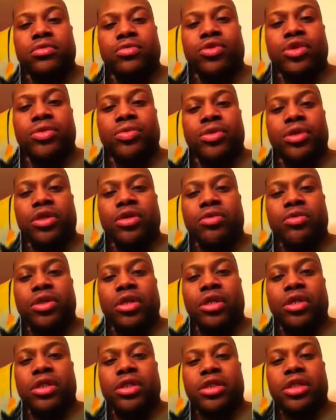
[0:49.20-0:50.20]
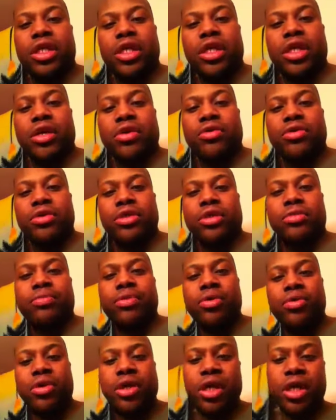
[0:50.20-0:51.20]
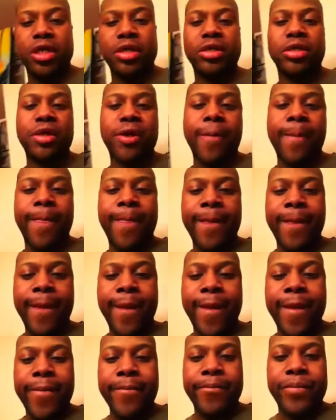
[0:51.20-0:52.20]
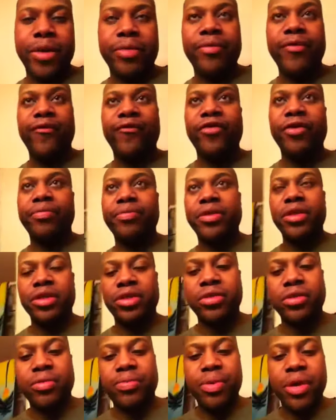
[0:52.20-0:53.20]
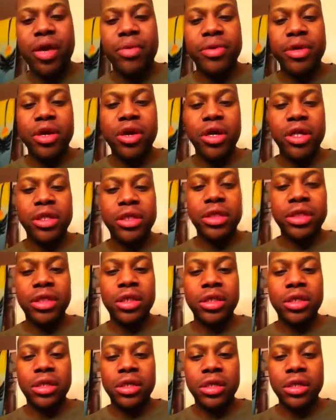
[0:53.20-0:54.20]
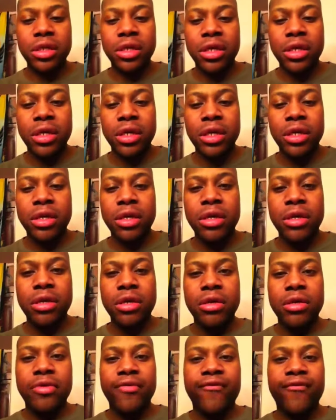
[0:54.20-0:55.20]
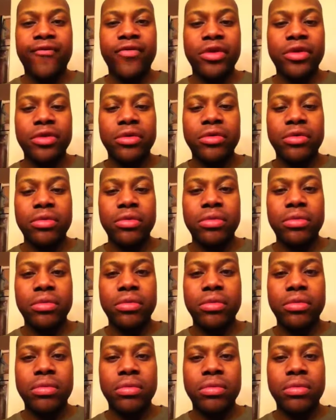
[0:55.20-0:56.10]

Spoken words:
which we know and understand that causes bone cancer. But let me flip this. You could probably hardly see the physical.